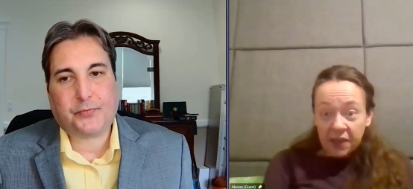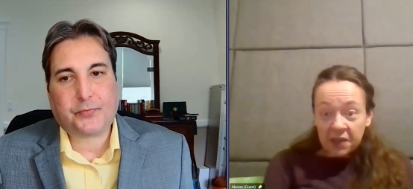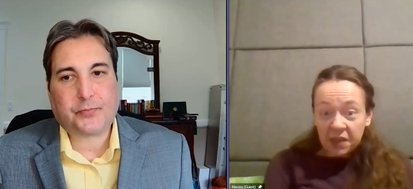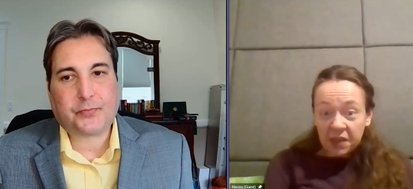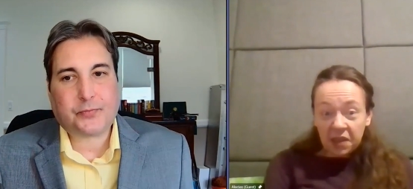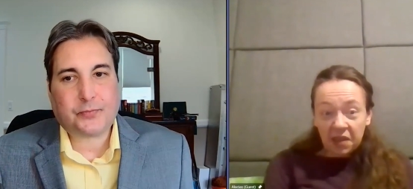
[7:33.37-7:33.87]

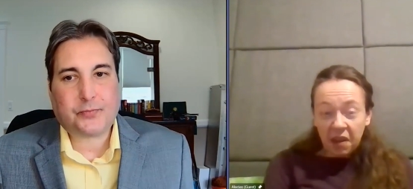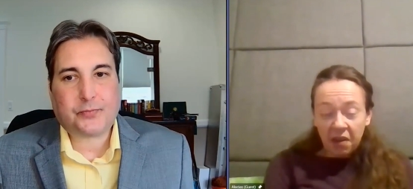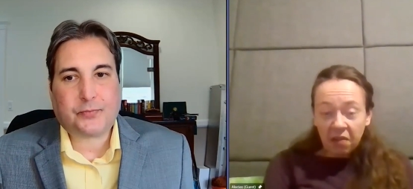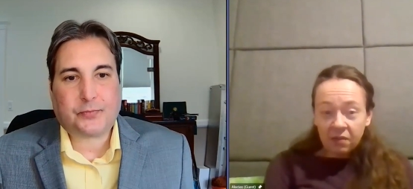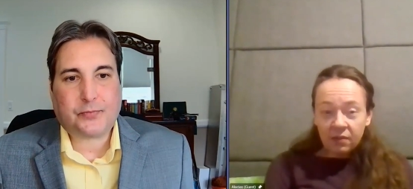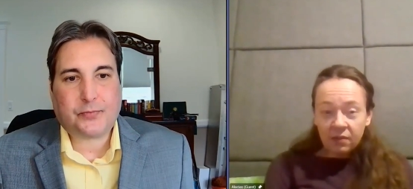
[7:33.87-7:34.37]
Speaker 1: desk, you
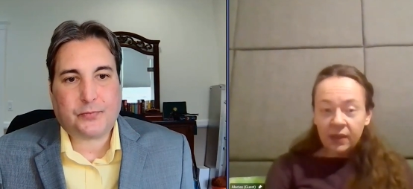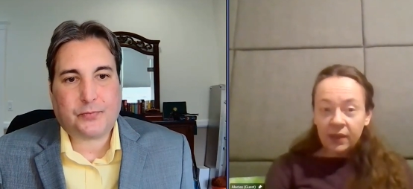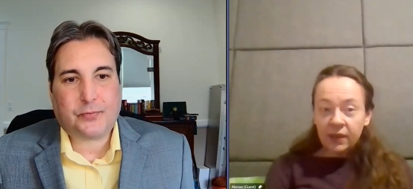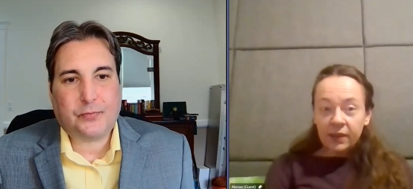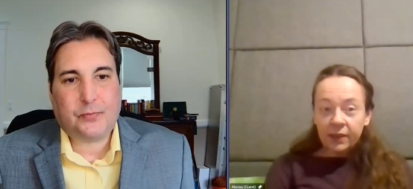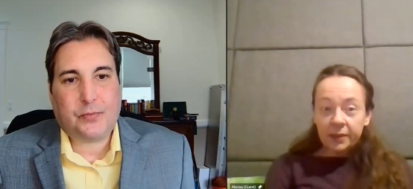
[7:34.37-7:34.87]
know?
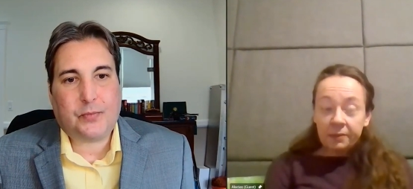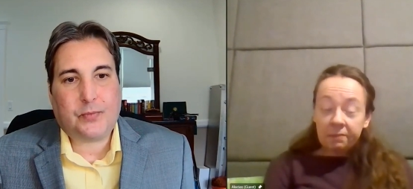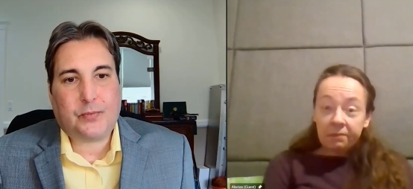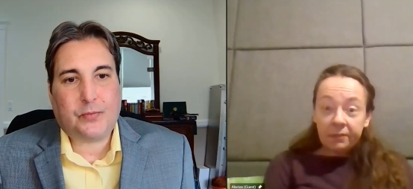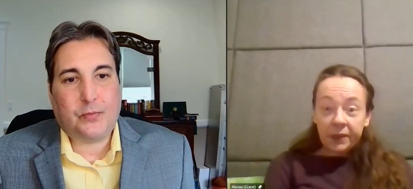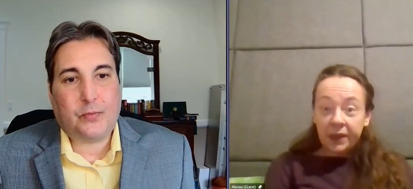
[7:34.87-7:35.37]

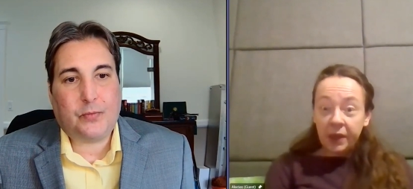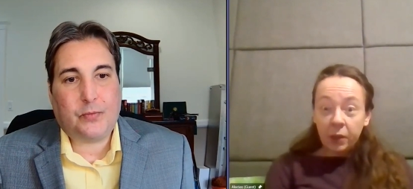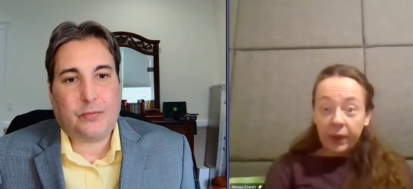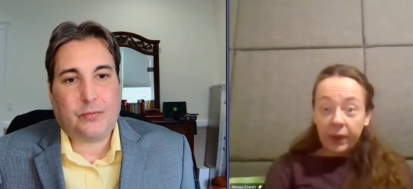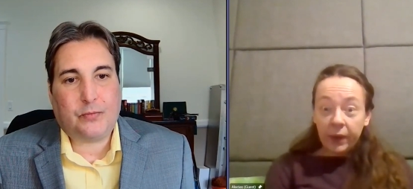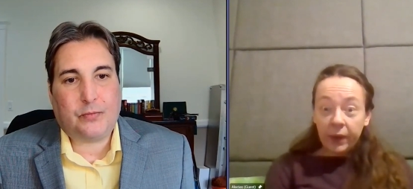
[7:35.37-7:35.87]

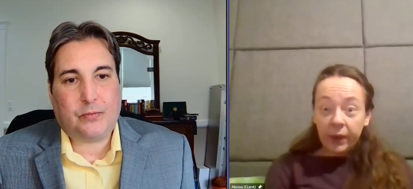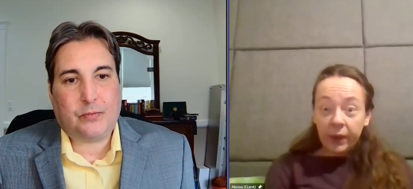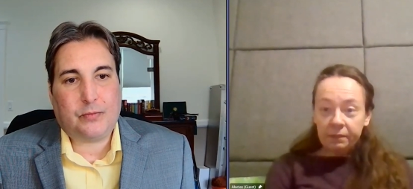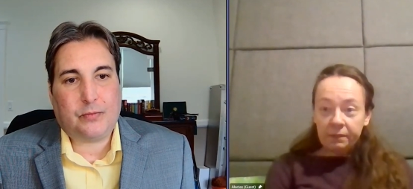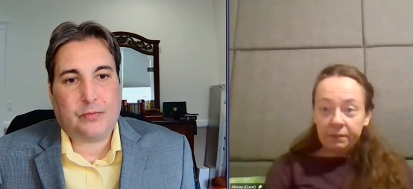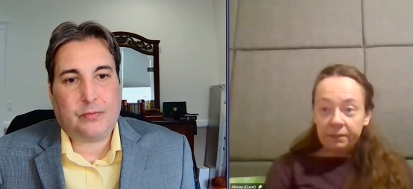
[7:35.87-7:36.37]
Anyway.
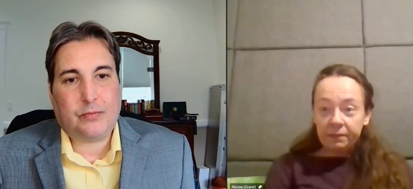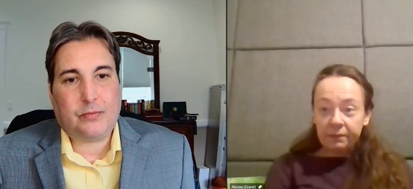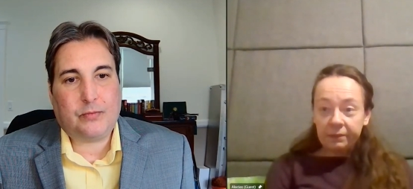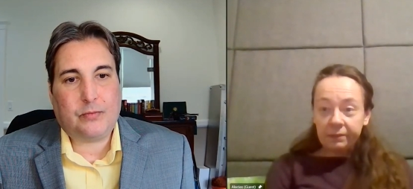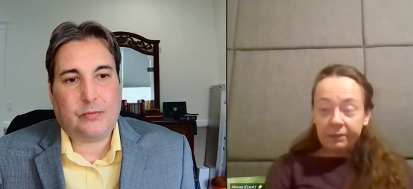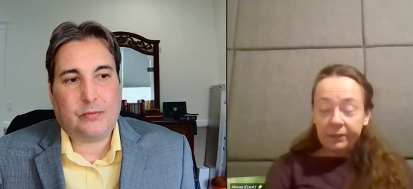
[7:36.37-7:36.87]

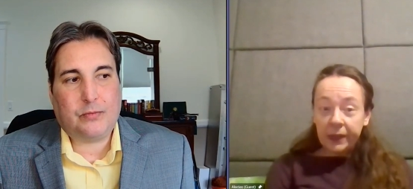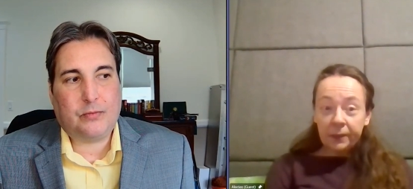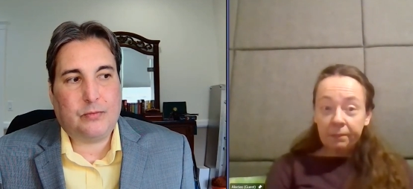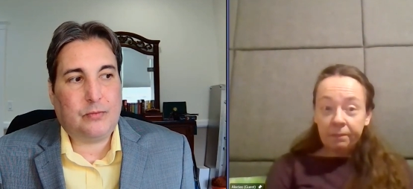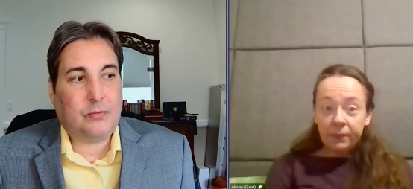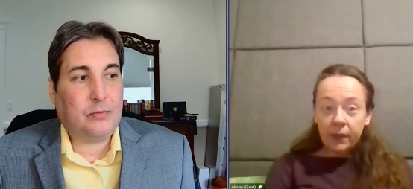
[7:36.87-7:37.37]

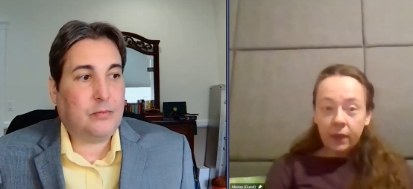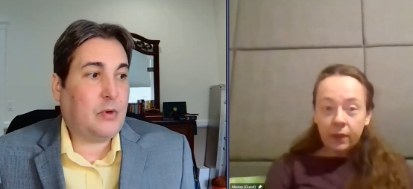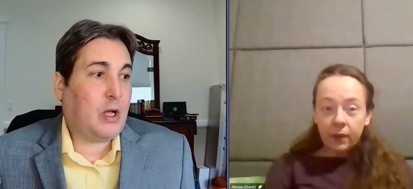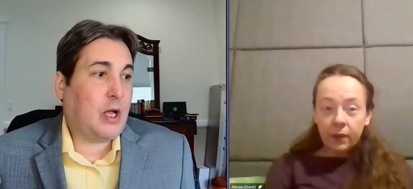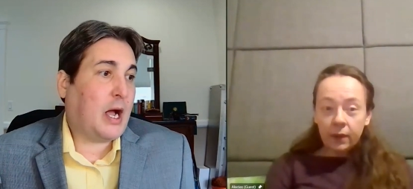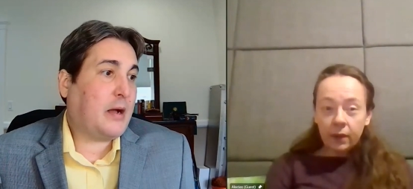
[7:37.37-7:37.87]
Yeah.
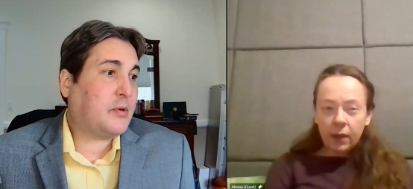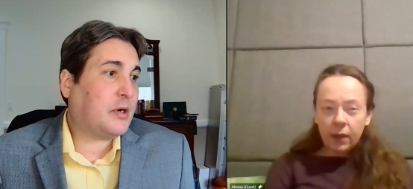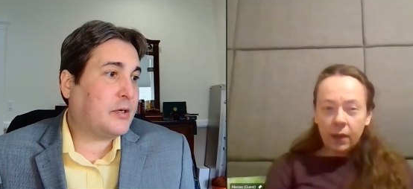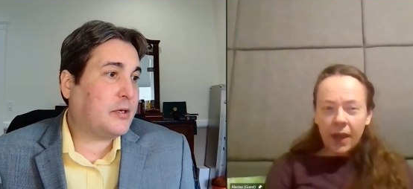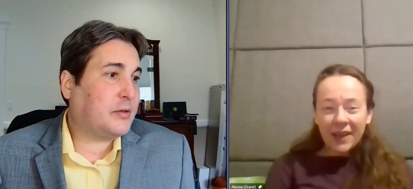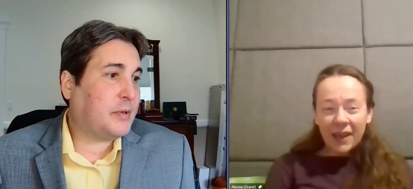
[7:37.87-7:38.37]
Speaker 2: Well, I would
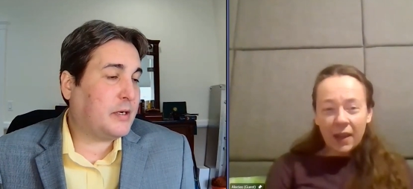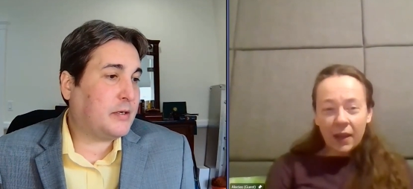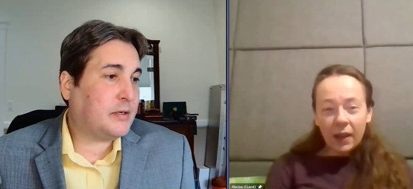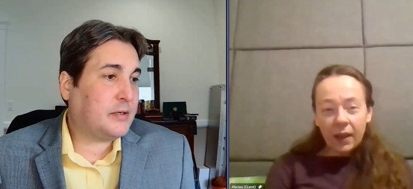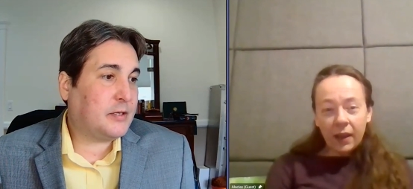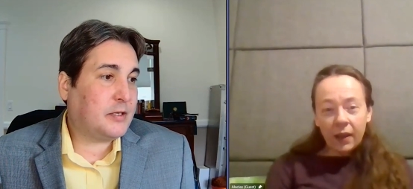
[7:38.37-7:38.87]
argue the
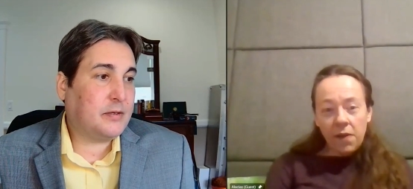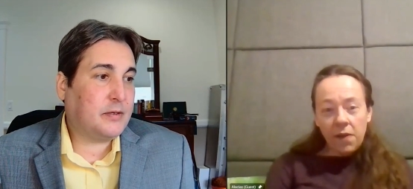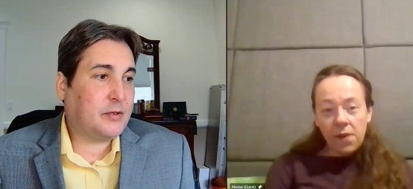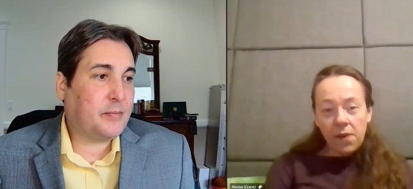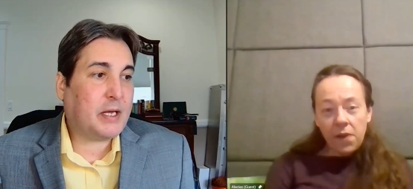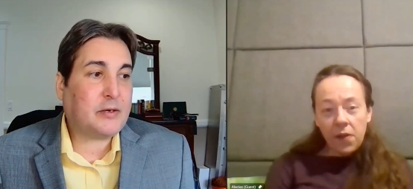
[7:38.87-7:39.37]
better
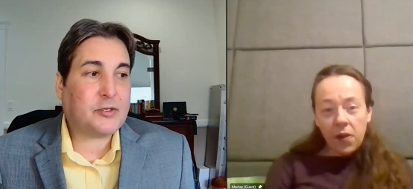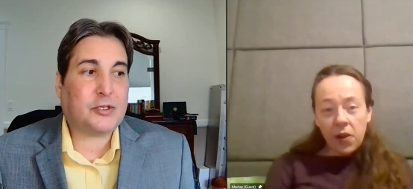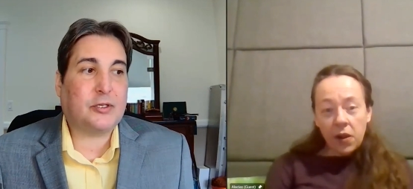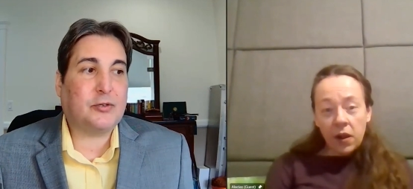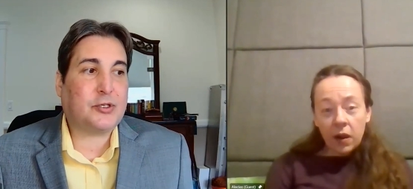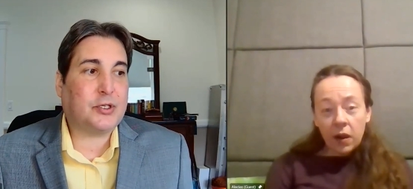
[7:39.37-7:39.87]
the better
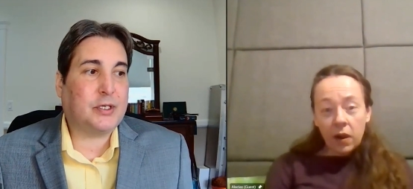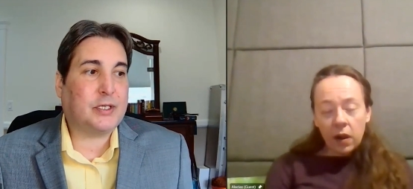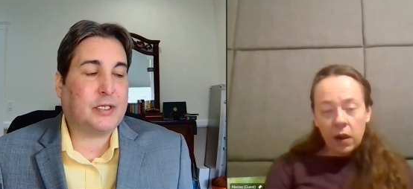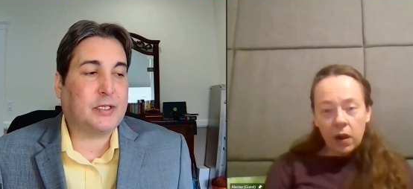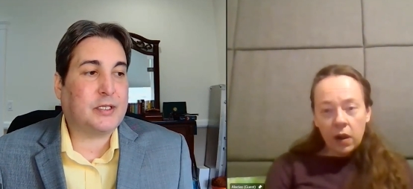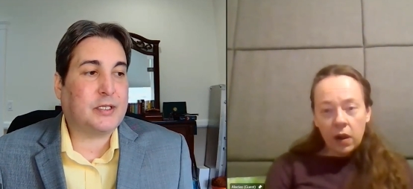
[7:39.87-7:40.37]
solution is
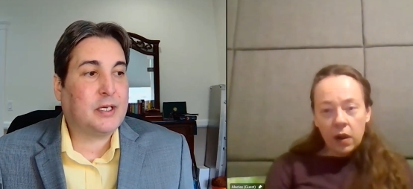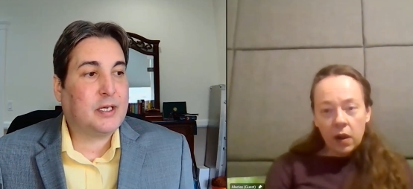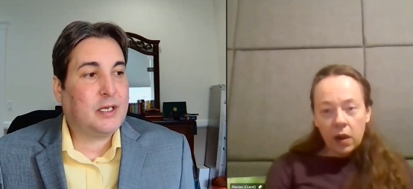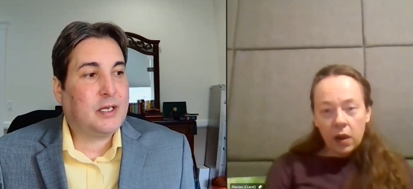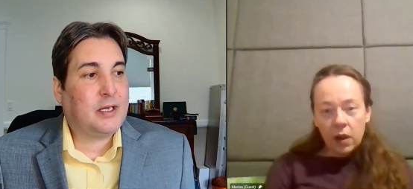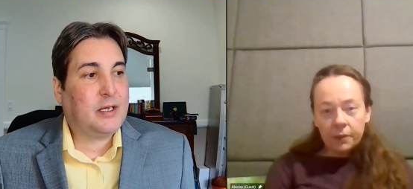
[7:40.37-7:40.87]
is
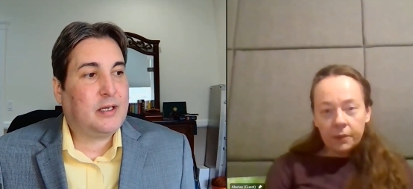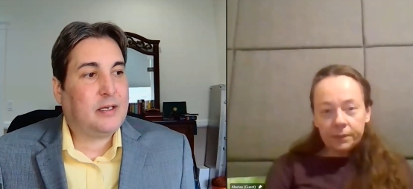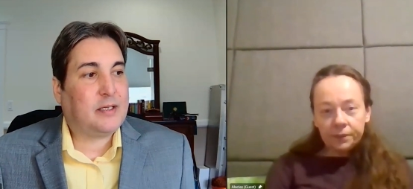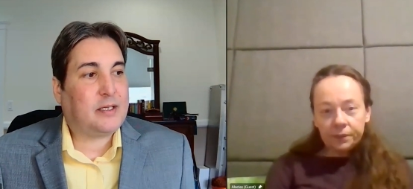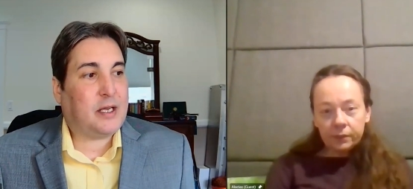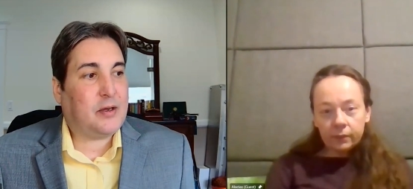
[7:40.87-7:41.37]
to
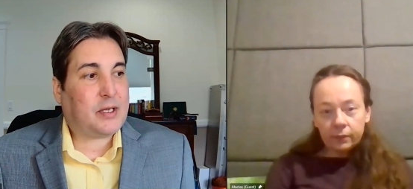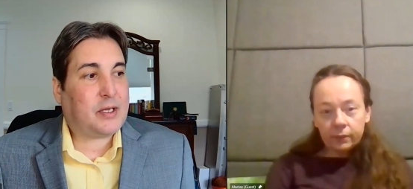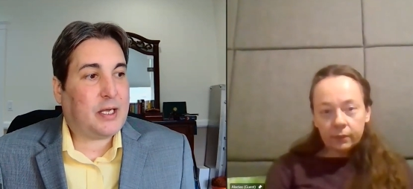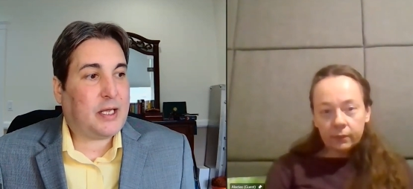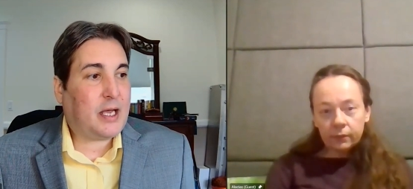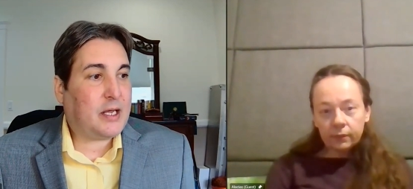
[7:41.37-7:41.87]
say,
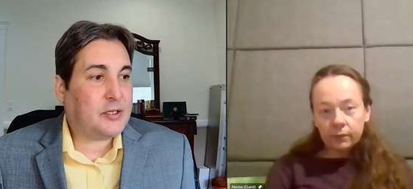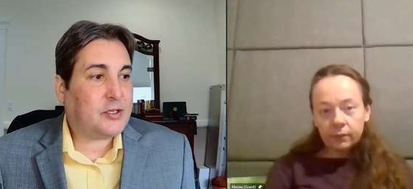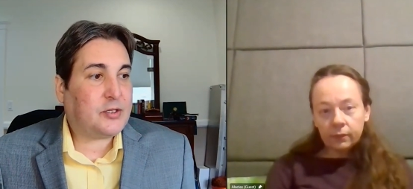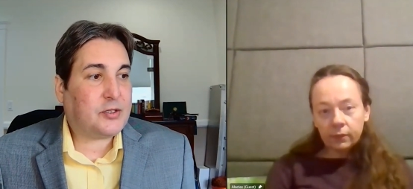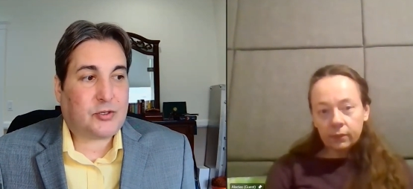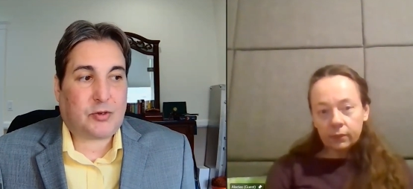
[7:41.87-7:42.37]
okay, yeah,
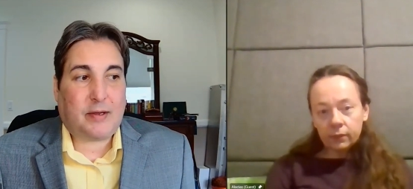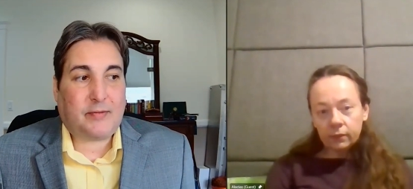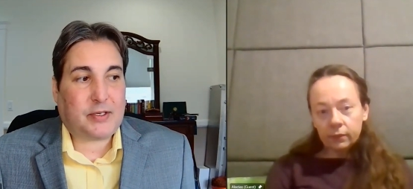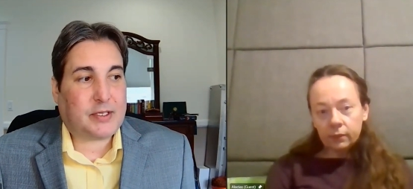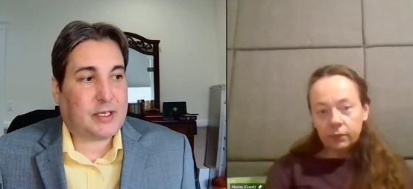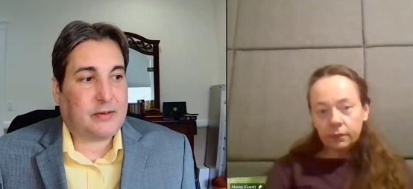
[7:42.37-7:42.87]
strive
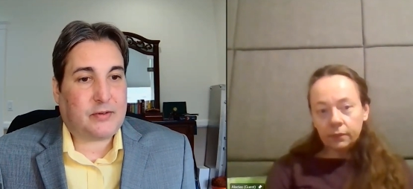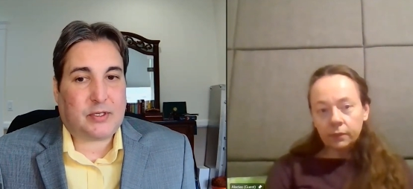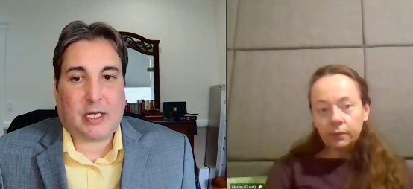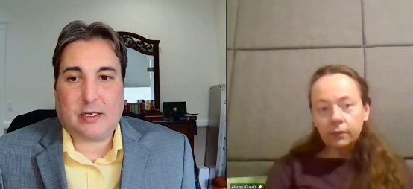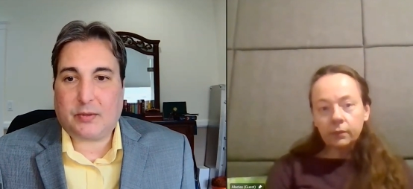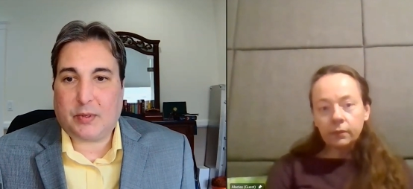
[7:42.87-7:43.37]
to save 10 to